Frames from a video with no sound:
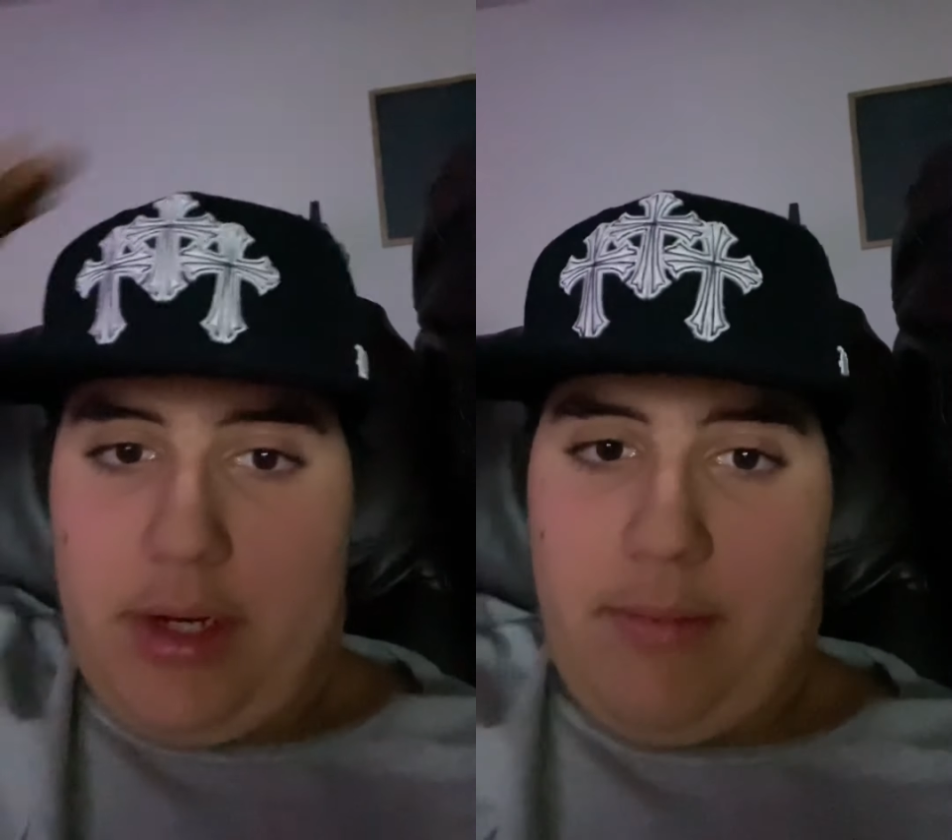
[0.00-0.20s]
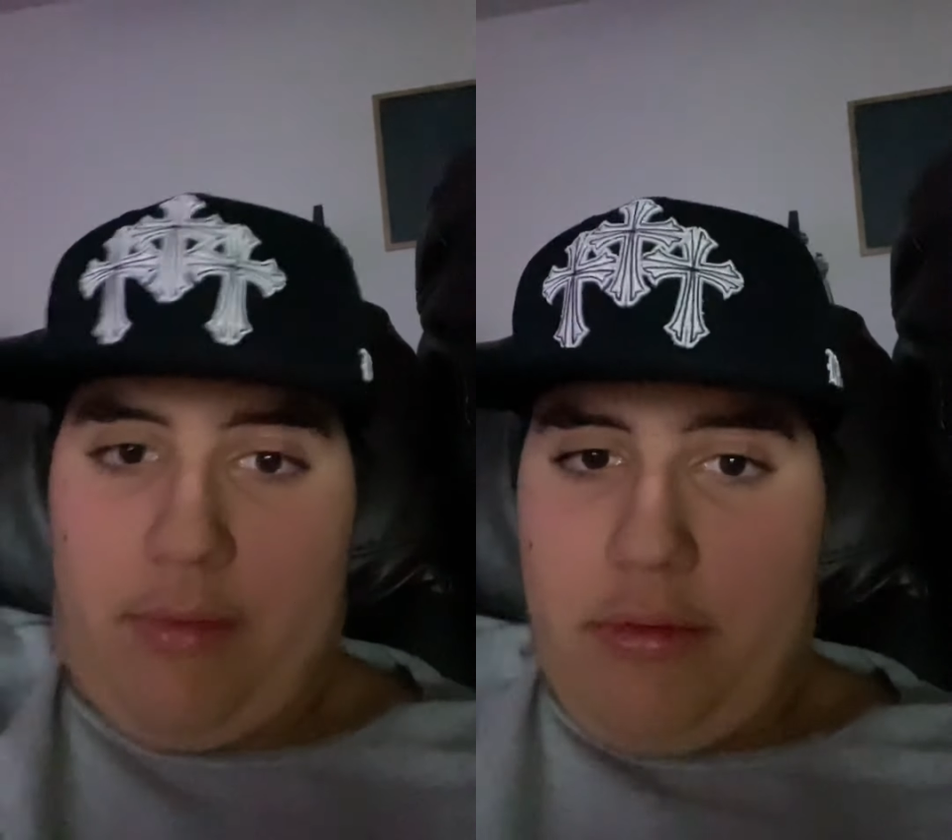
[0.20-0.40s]

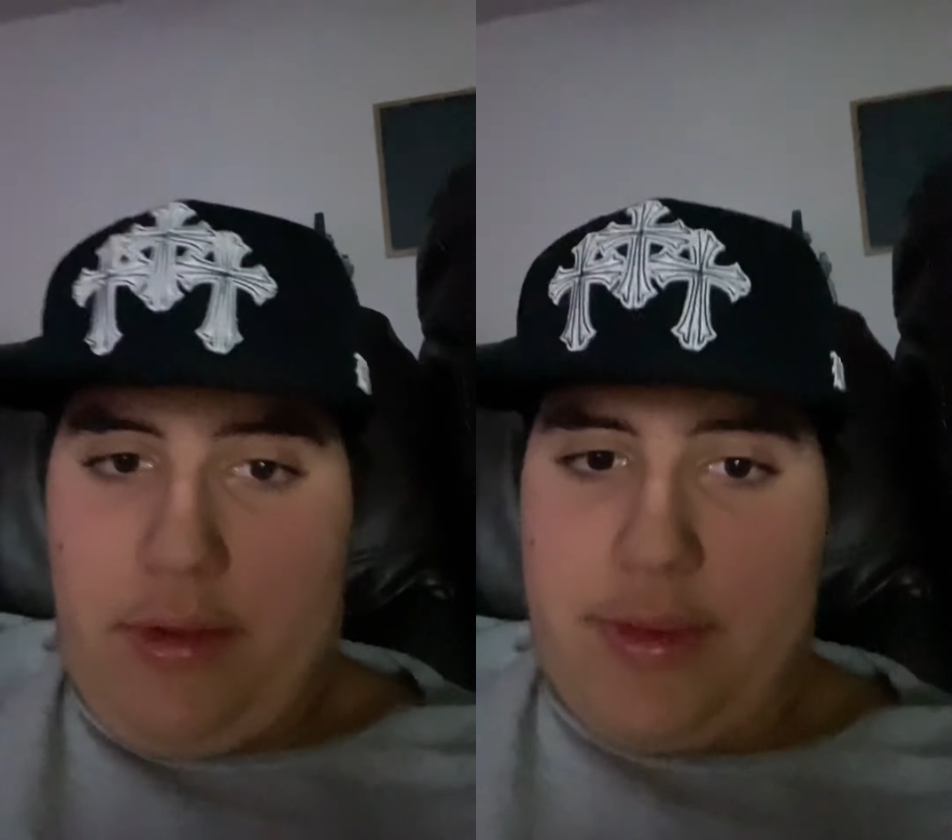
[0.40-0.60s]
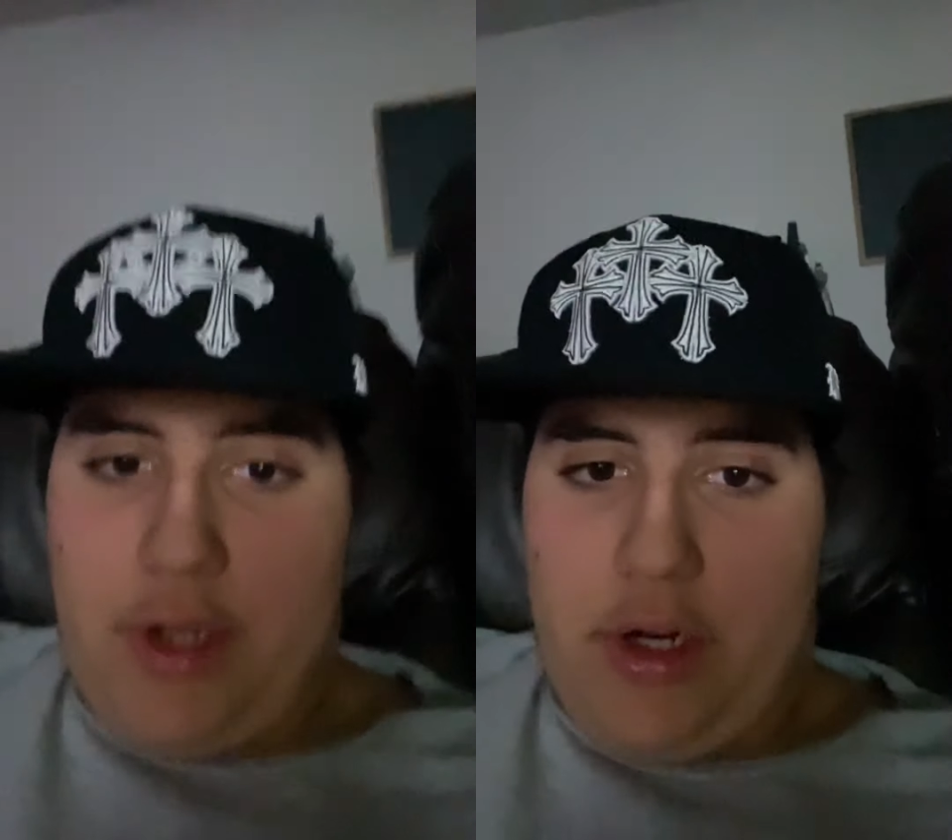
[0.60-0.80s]
I'm
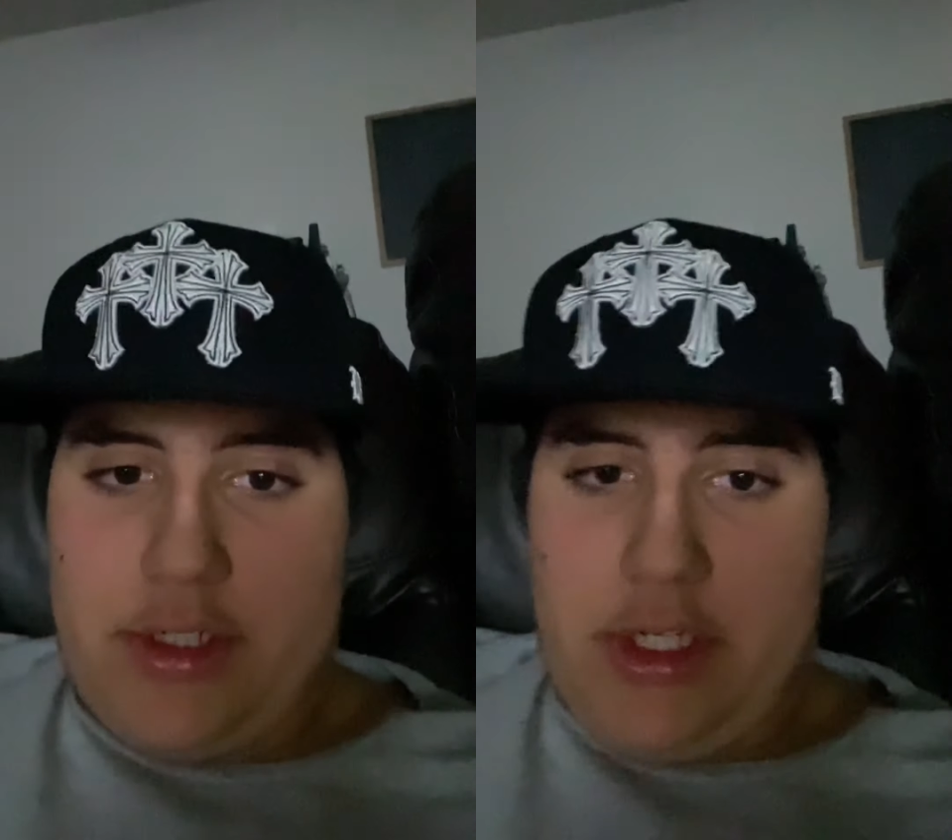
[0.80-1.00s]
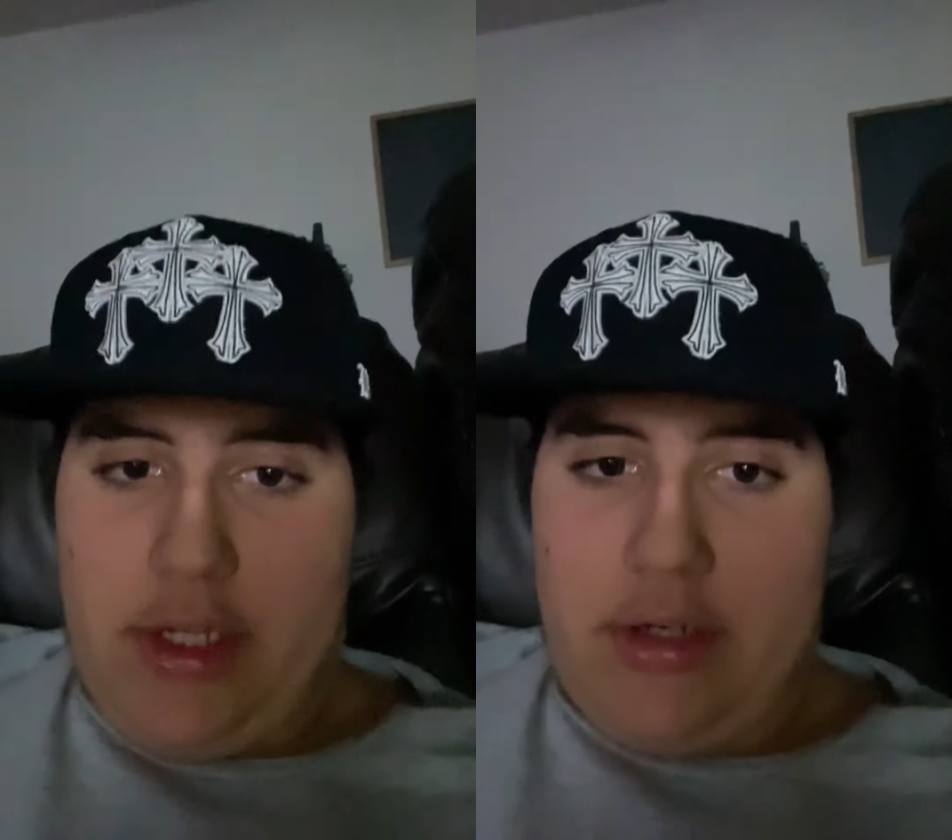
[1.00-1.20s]
really
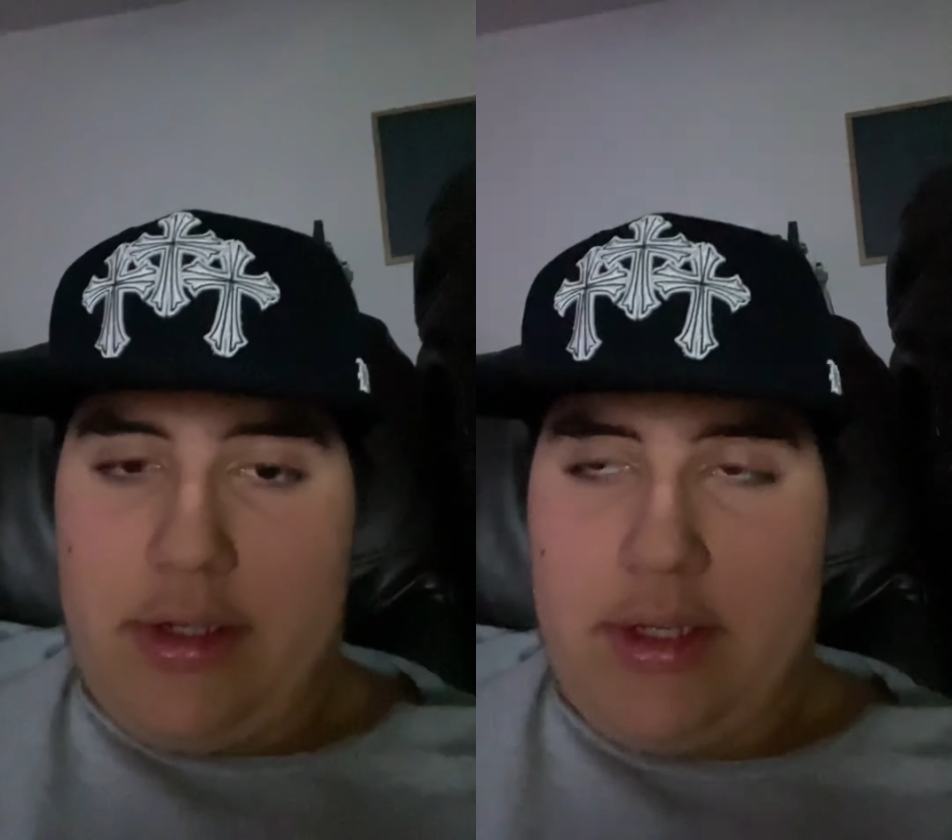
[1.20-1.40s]
13.